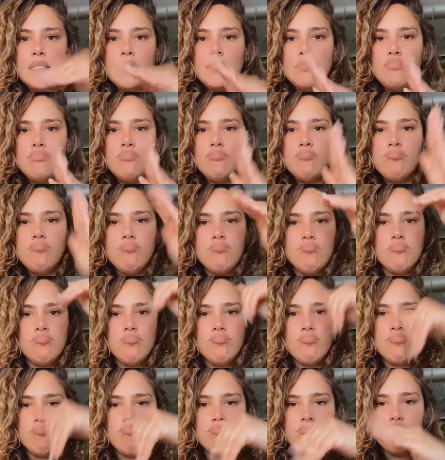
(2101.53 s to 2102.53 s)
this,
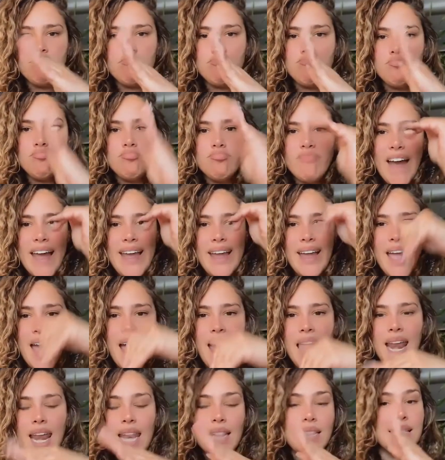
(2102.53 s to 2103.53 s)
right?
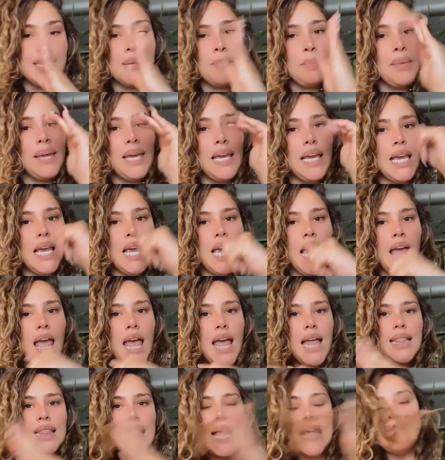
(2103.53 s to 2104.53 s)
And to me,
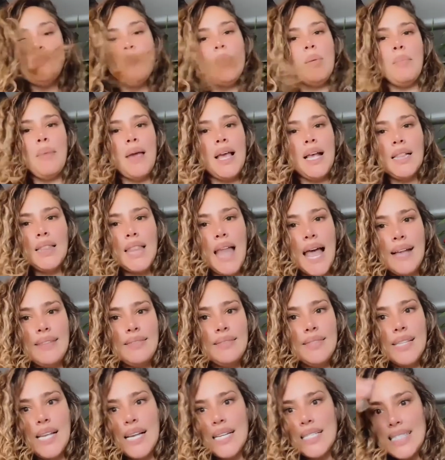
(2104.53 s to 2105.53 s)
that's what makes
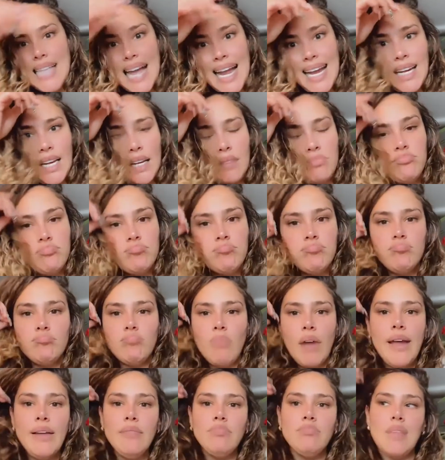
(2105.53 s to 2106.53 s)
life exciting,
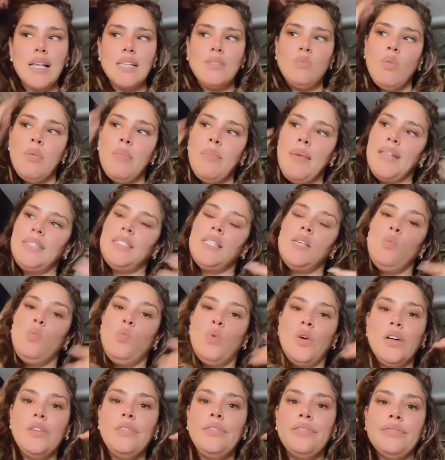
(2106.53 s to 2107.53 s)
right? That's what makes it
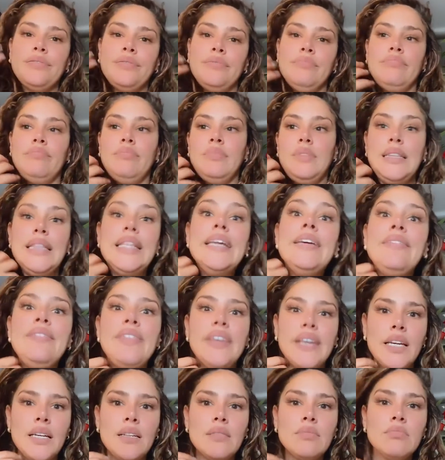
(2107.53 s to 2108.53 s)
worth
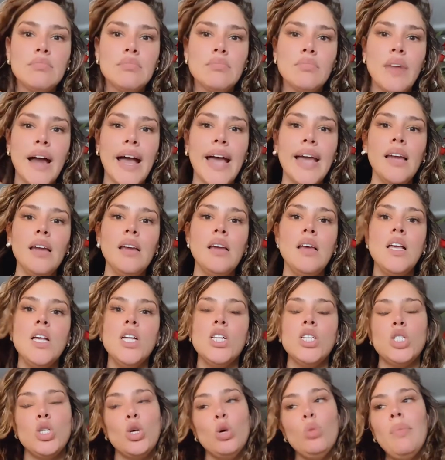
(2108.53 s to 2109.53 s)
living, right?
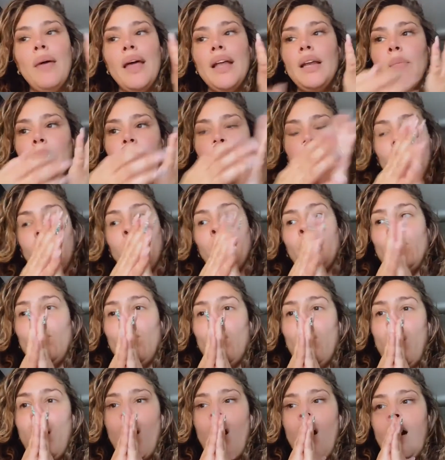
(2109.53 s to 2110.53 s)
Too many
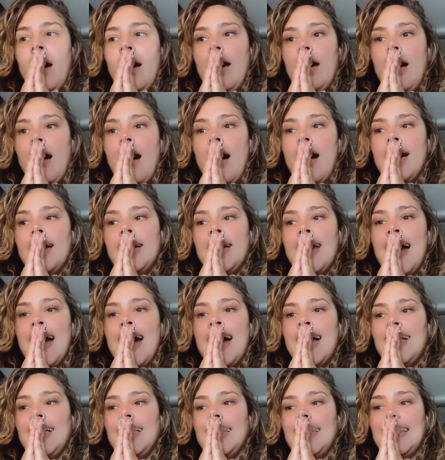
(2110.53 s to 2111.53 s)
people are
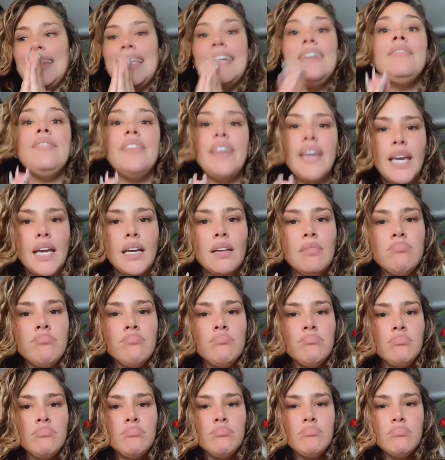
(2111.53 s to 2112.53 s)
not living,